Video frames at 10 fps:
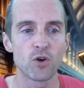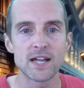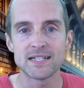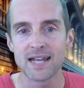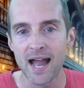
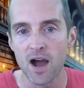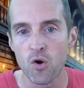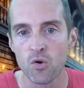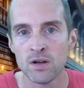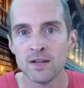Right
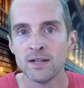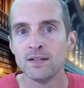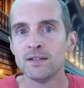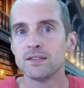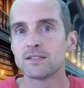now,
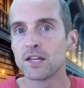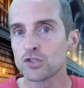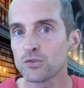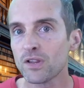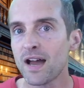
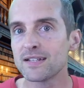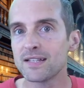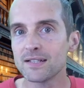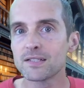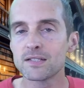centralized
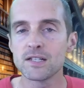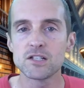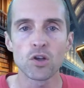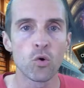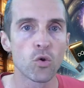
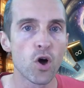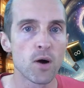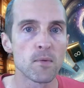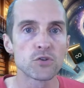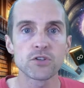entities hold
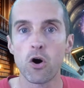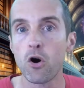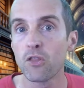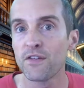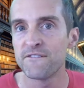almost
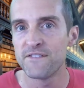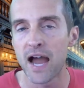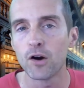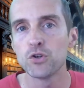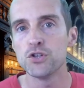all the
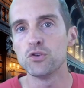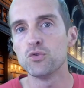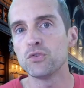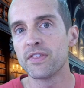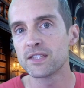
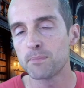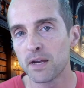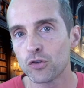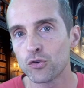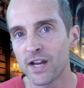value that's
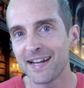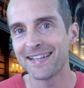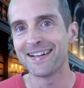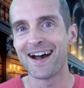been created